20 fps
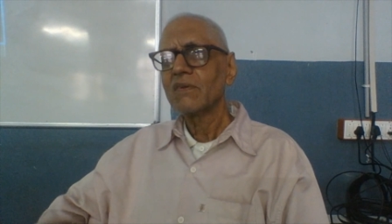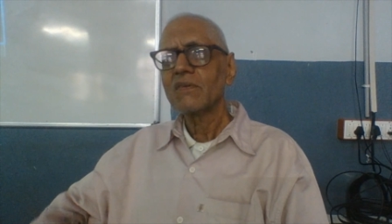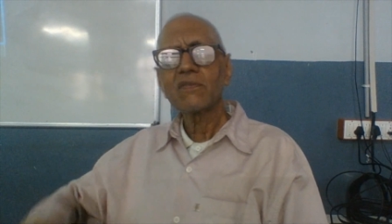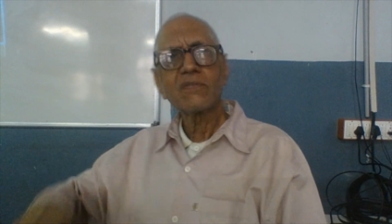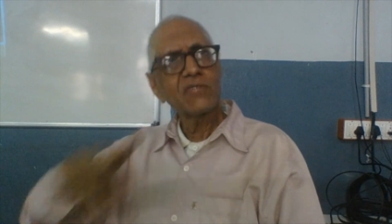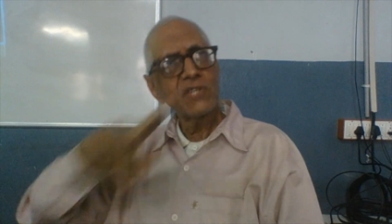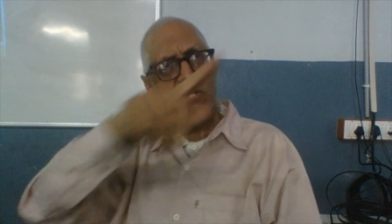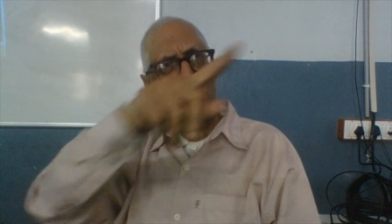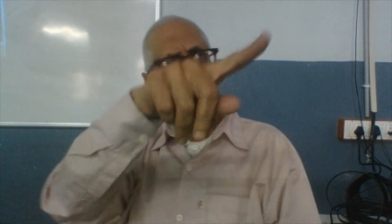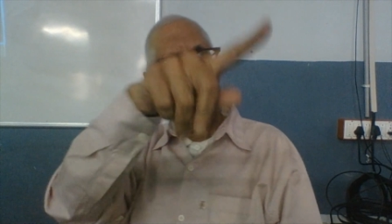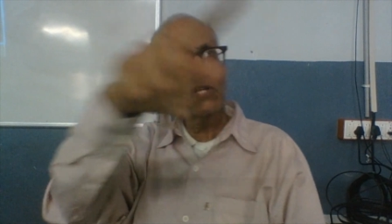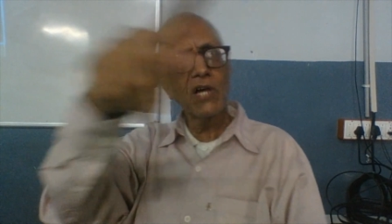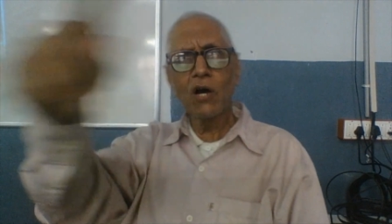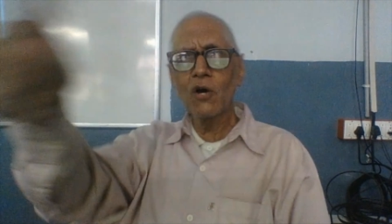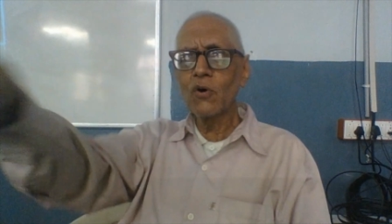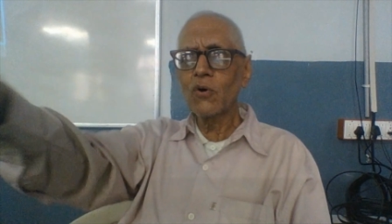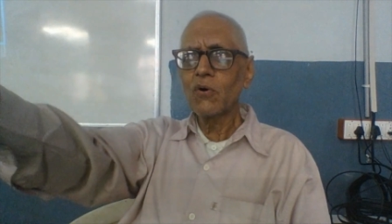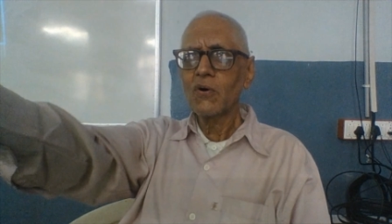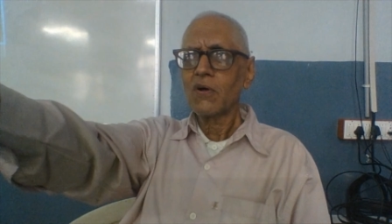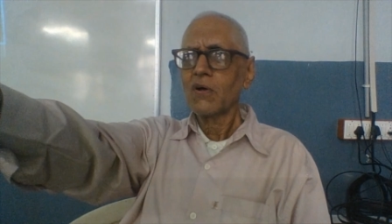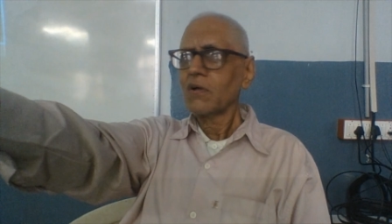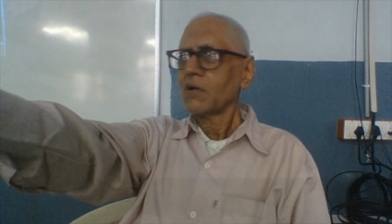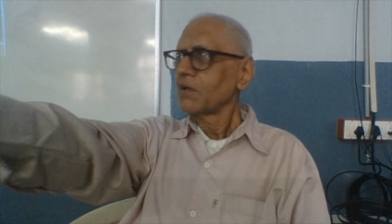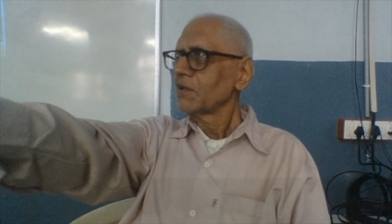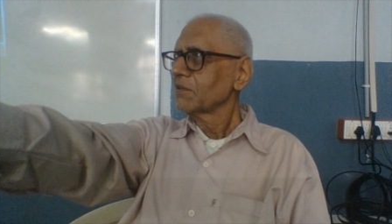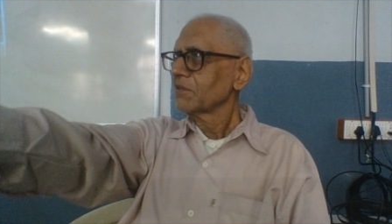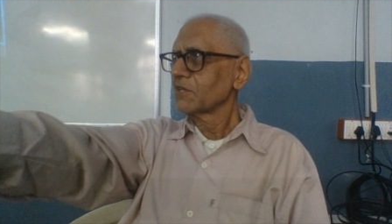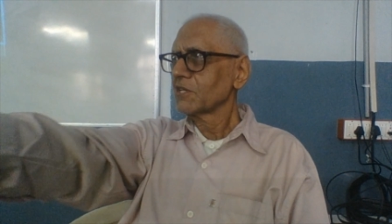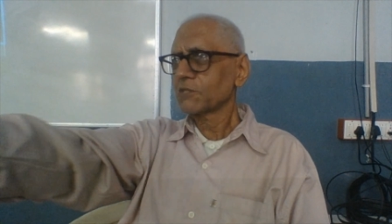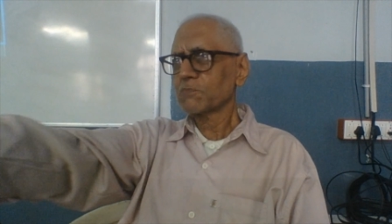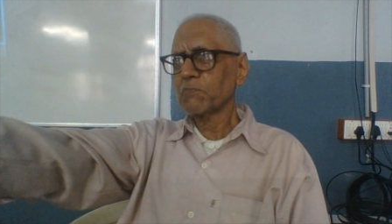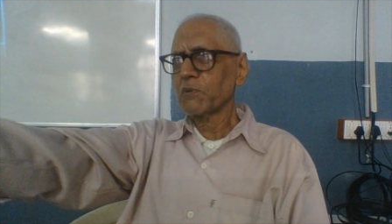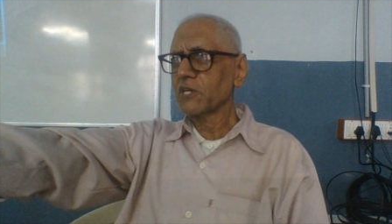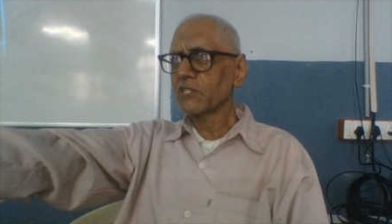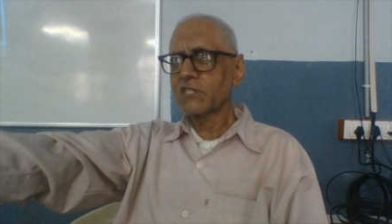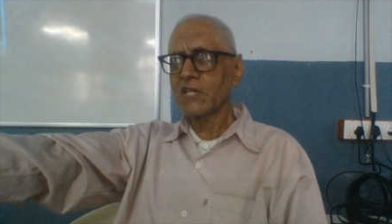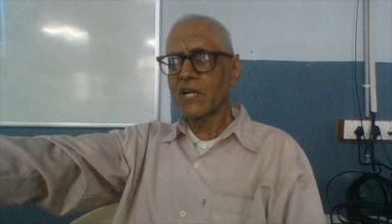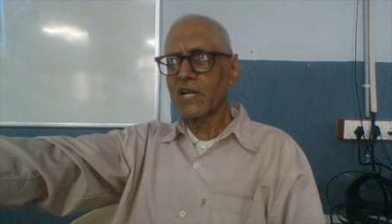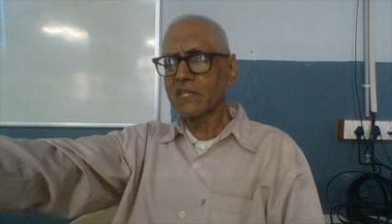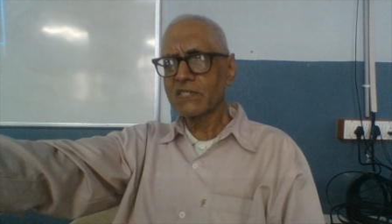Just now, this
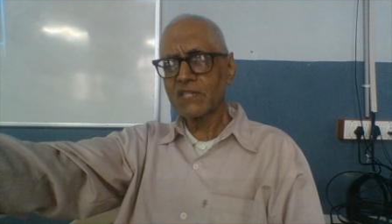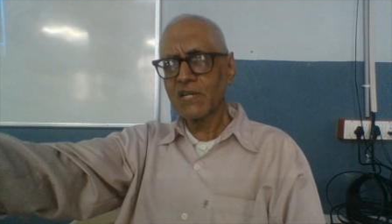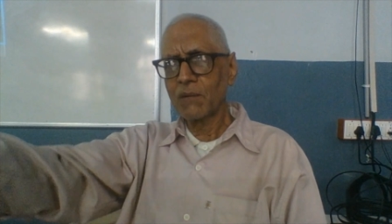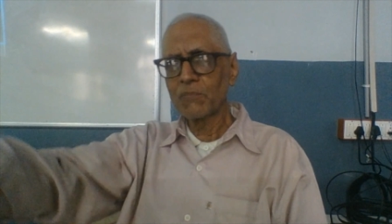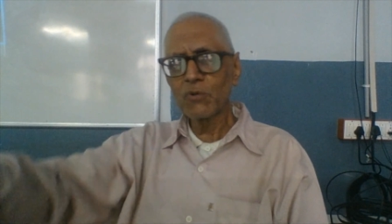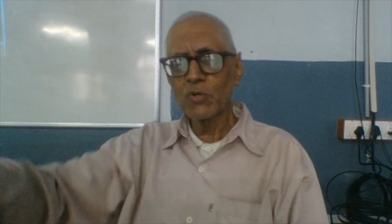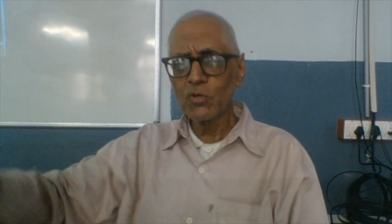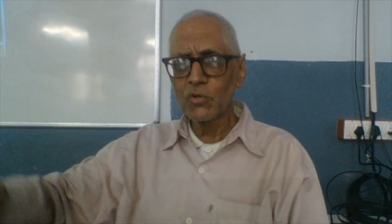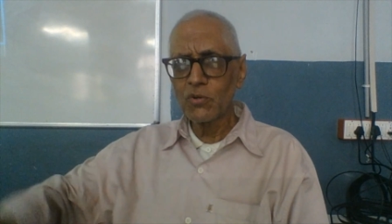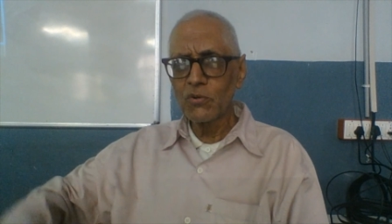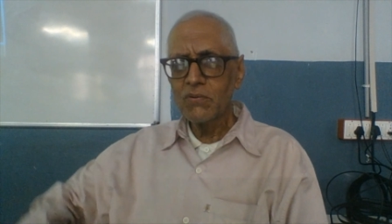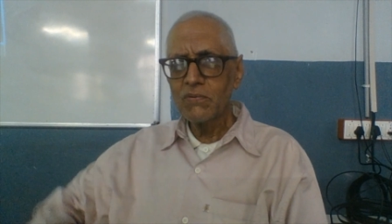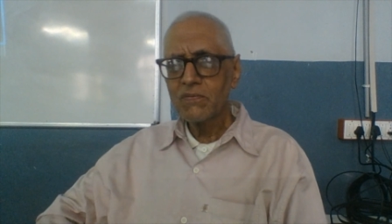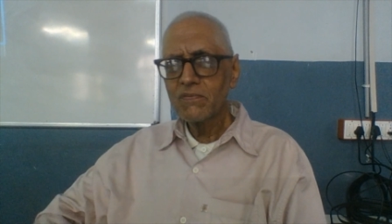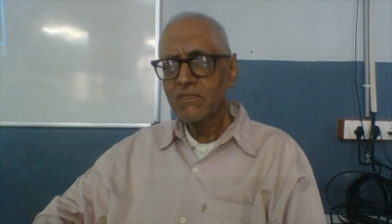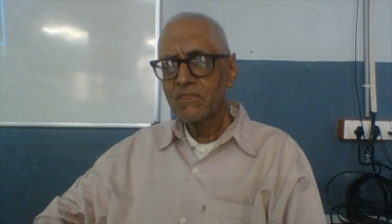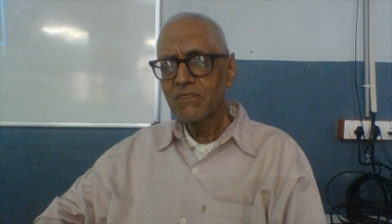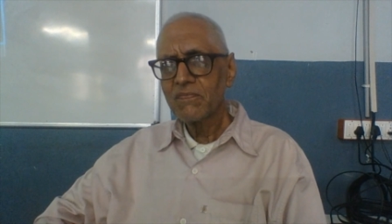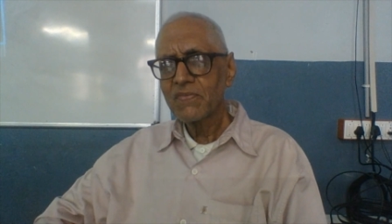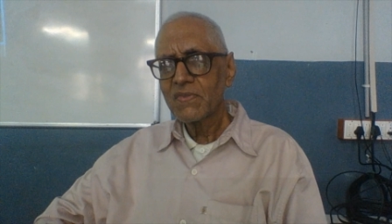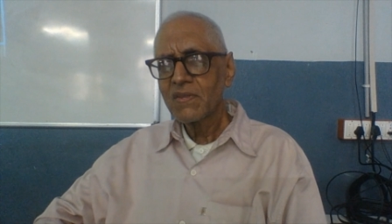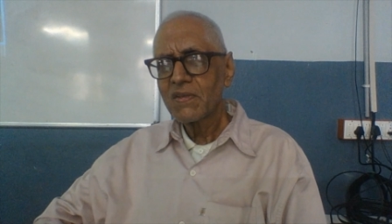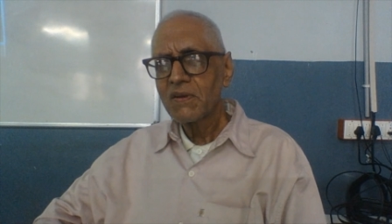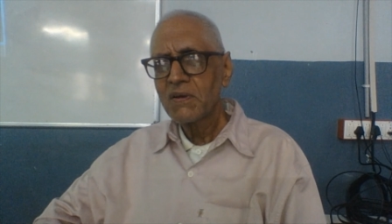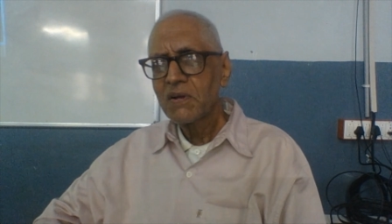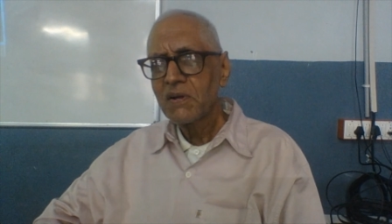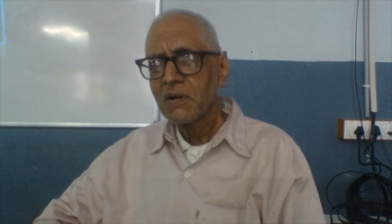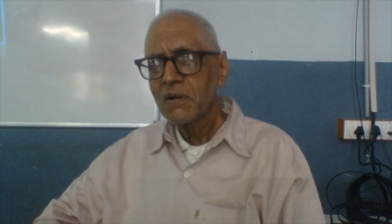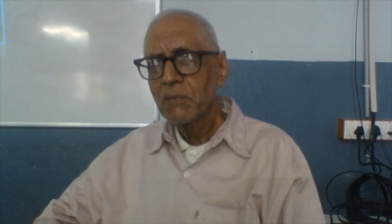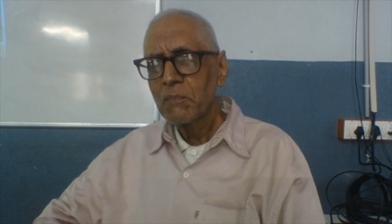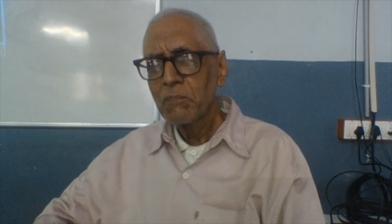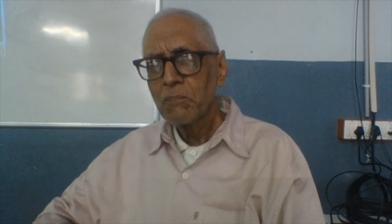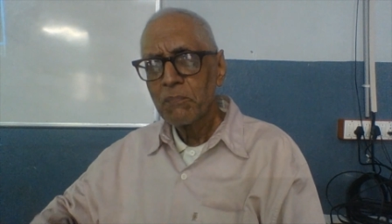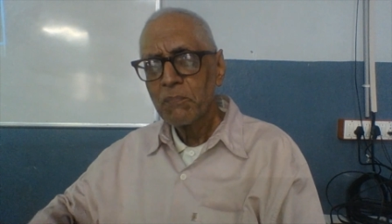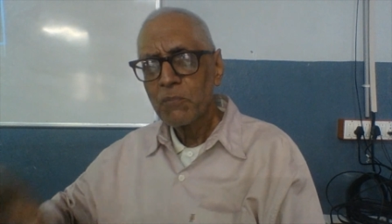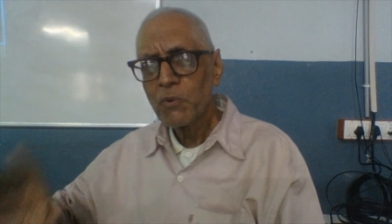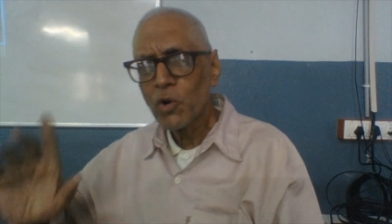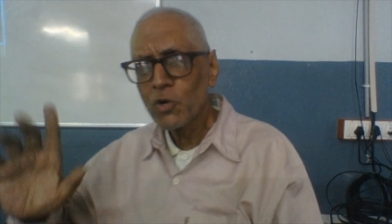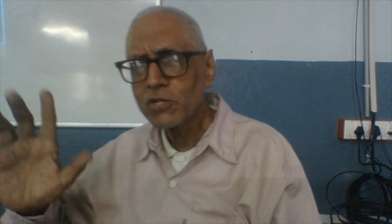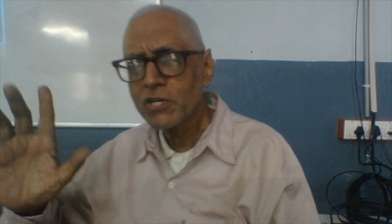person has come to you.
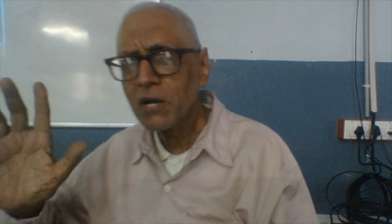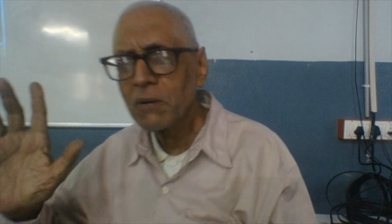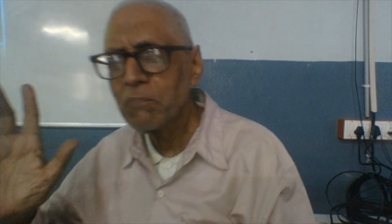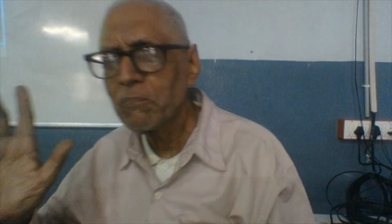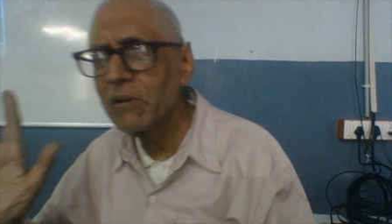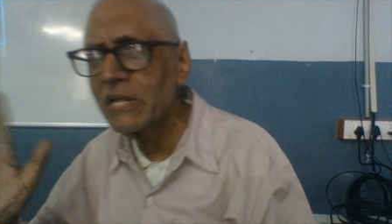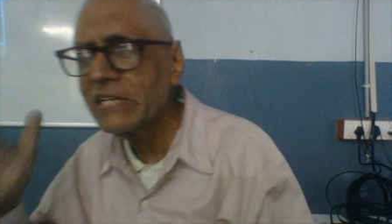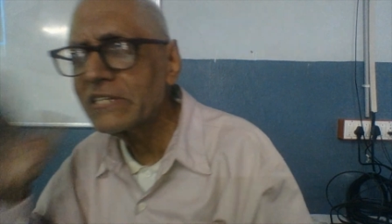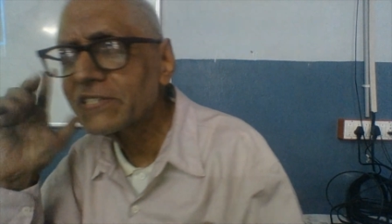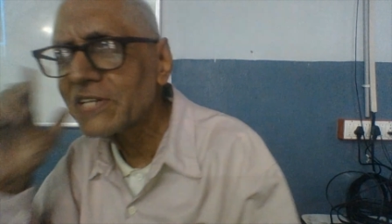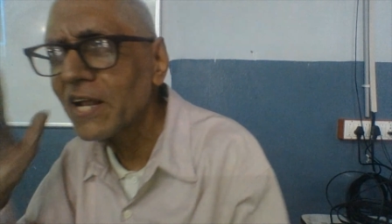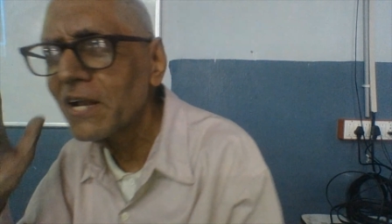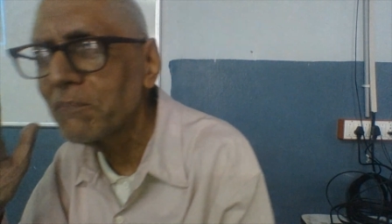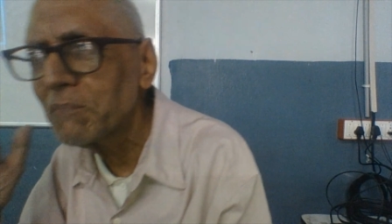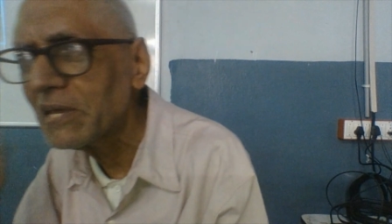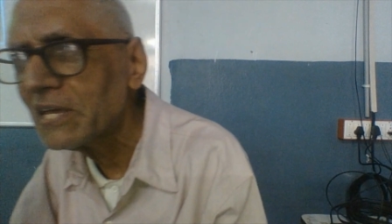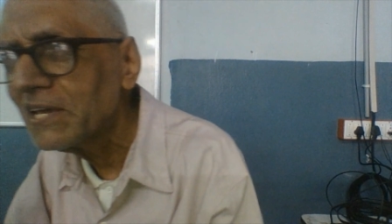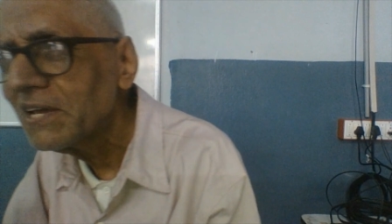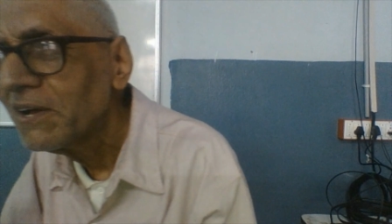Doctor, please tell me,